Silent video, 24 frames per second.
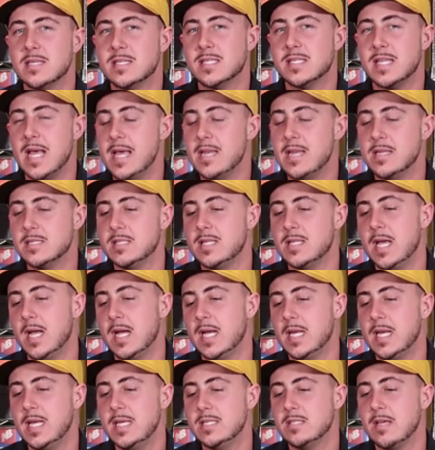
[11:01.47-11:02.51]
to status
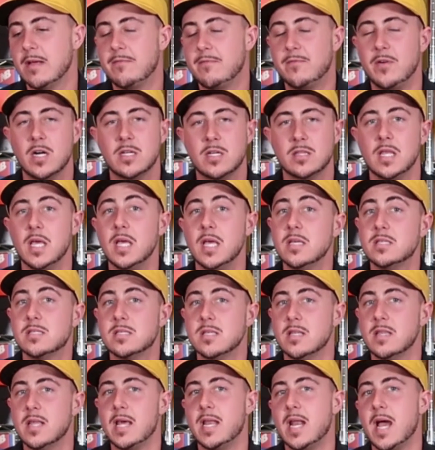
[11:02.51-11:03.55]
thing, and he's like, fuck
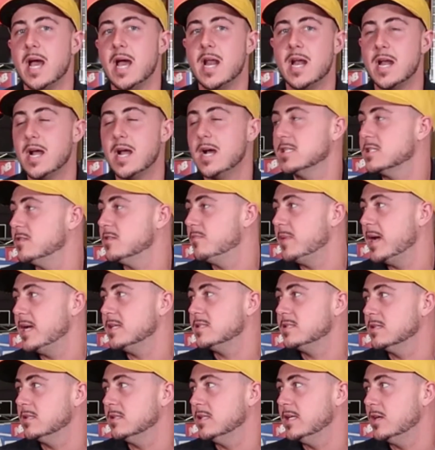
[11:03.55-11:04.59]
this, and then Adidas have
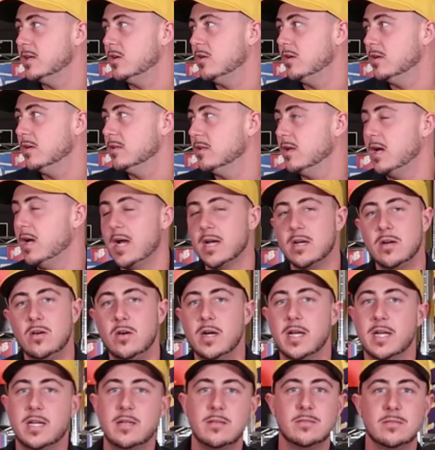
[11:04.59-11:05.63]
basically gone like,
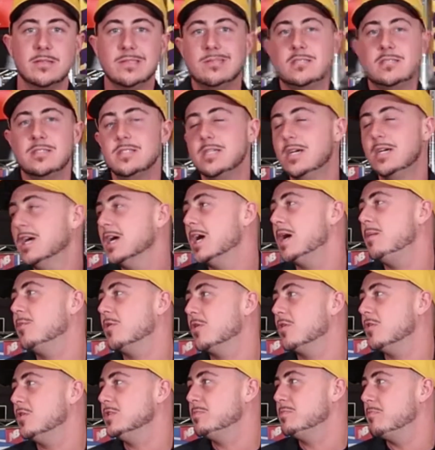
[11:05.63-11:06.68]
wait, come
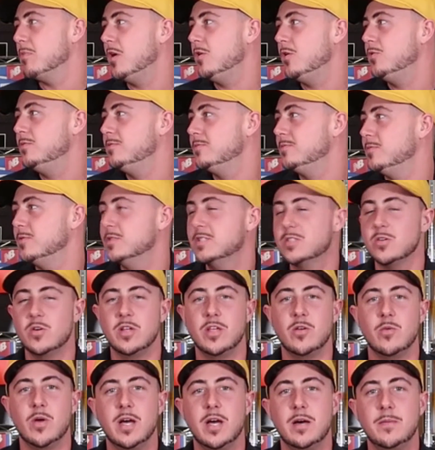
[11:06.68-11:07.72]
across, bro, we'll sort
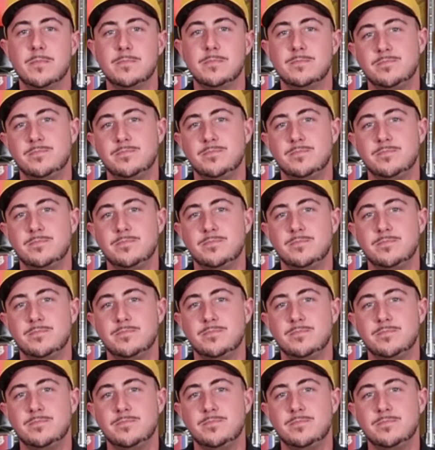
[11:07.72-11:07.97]
you out.